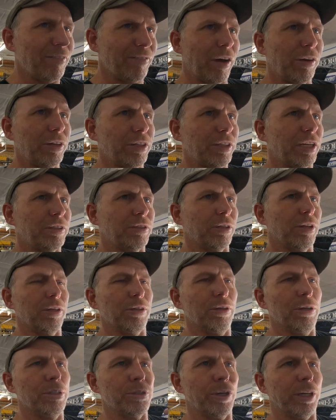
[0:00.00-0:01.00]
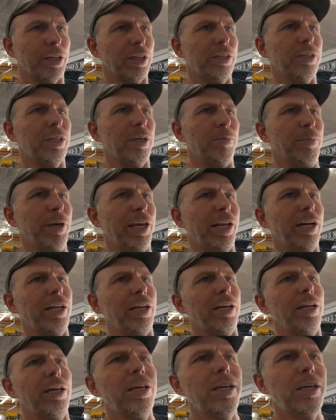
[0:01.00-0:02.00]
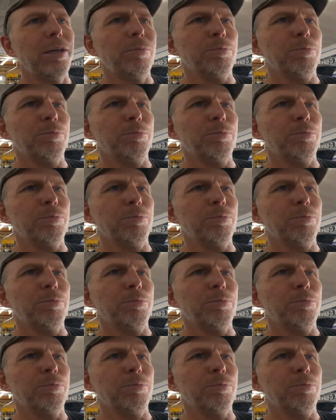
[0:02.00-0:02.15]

I found it not too long ago, so I cleaned it up and painted it,